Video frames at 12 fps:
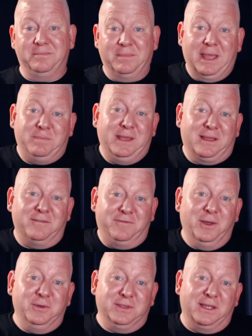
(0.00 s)
may be
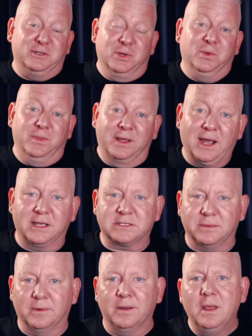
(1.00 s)
confusing to the
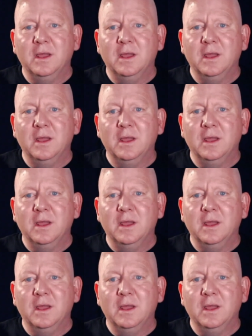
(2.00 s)
customer.